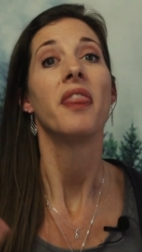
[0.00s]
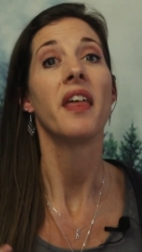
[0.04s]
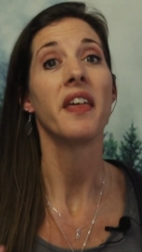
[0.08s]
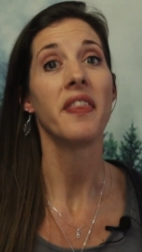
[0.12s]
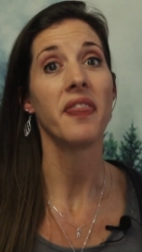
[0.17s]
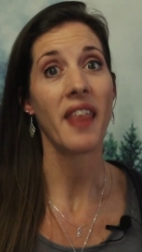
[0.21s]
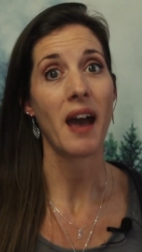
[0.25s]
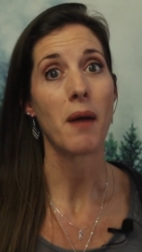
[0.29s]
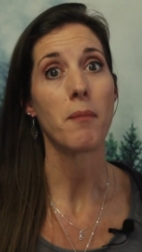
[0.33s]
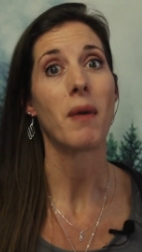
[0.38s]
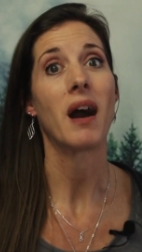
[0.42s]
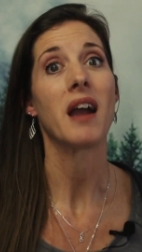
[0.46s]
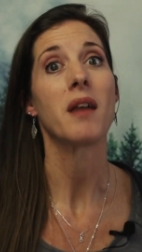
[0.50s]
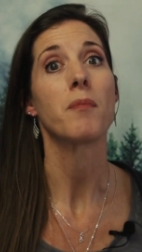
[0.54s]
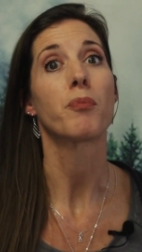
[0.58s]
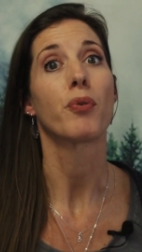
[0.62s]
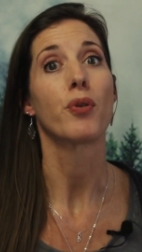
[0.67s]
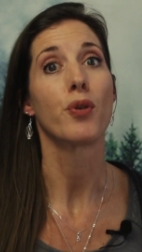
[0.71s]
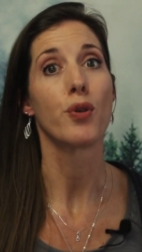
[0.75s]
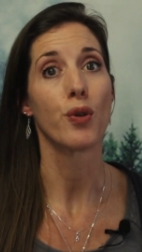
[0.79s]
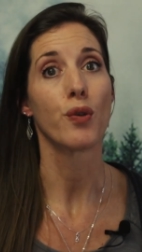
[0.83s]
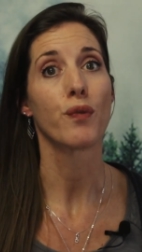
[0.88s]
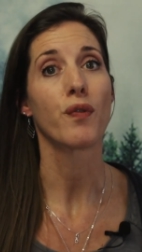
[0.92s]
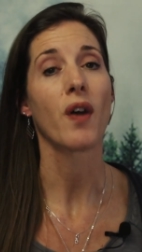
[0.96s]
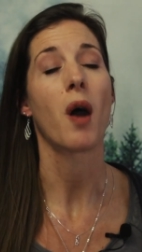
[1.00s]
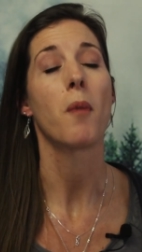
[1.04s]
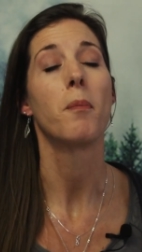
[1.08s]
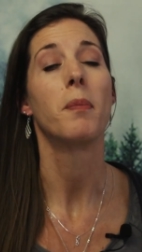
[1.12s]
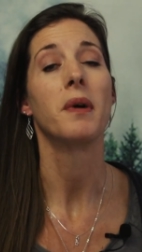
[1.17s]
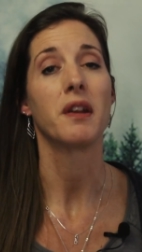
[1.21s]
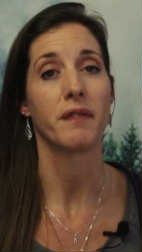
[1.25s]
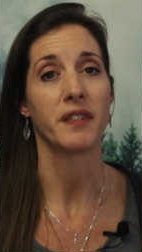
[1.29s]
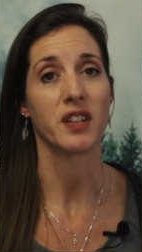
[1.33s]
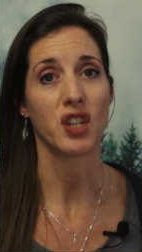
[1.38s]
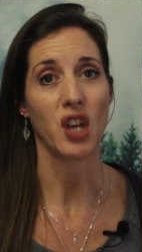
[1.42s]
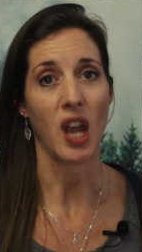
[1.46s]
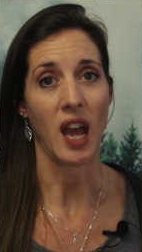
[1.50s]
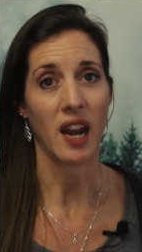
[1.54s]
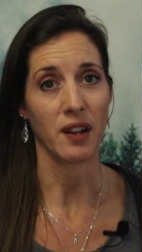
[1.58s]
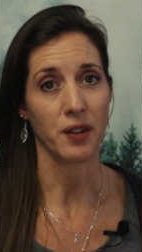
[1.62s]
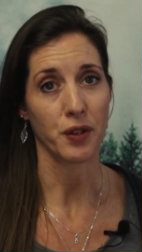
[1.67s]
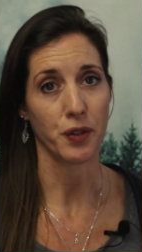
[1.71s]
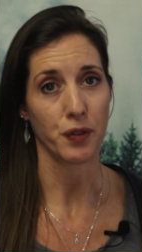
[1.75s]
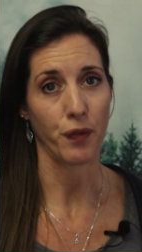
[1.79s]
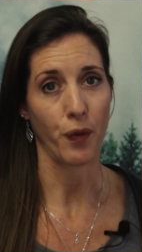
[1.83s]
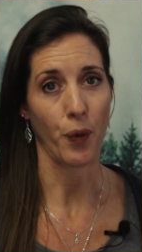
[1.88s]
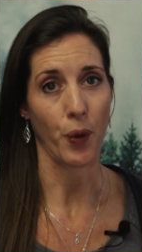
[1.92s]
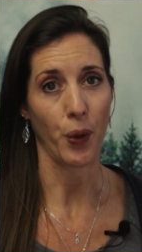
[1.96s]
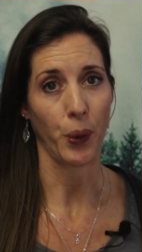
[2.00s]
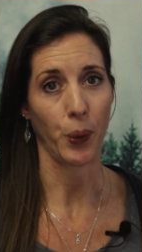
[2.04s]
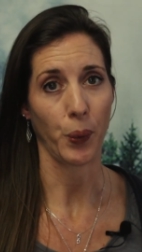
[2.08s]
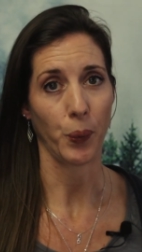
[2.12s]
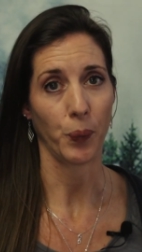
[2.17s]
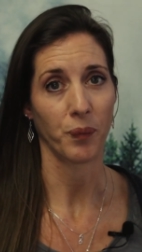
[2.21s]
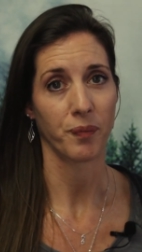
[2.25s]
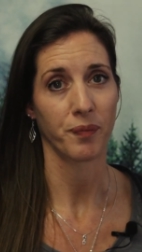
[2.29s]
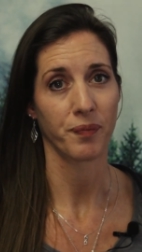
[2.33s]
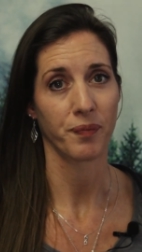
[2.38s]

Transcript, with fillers: then that might prove a bit of a challenge for you.